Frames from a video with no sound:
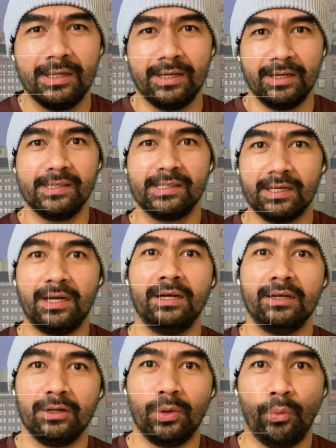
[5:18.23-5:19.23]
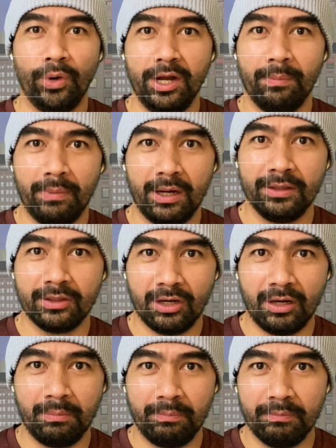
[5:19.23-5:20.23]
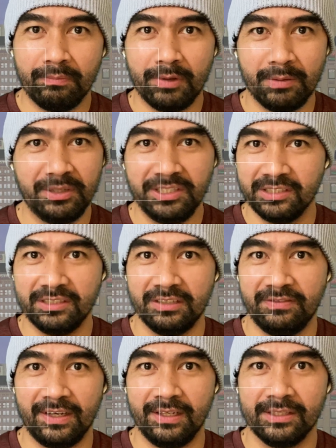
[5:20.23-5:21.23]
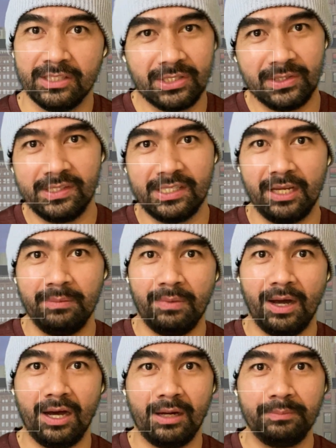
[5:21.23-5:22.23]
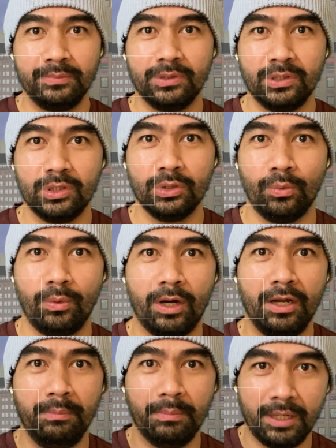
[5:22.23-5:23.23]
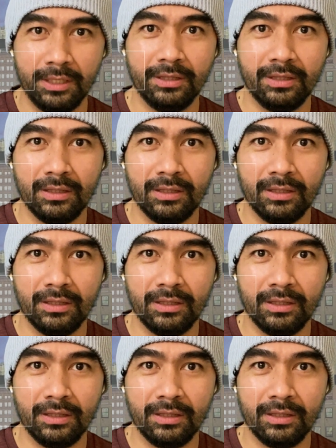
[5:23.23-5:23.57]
you start with a month of emergency fund. So save up to 1 month